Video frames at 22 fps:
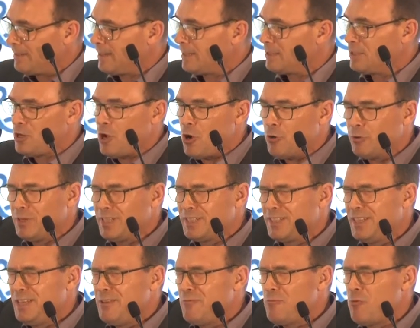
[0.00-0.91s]
that you only
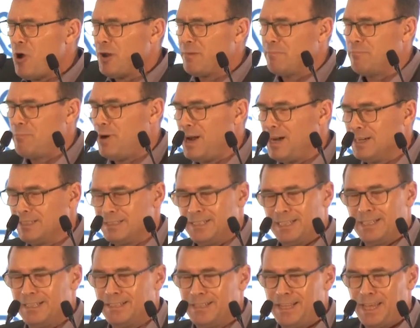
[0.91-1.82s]
see one
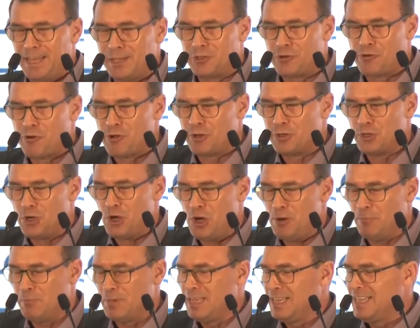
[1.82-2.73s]
particle nature on
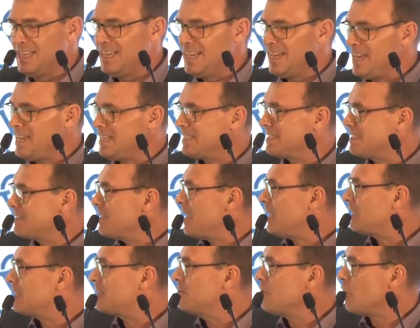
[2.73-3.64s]
top. It's, it's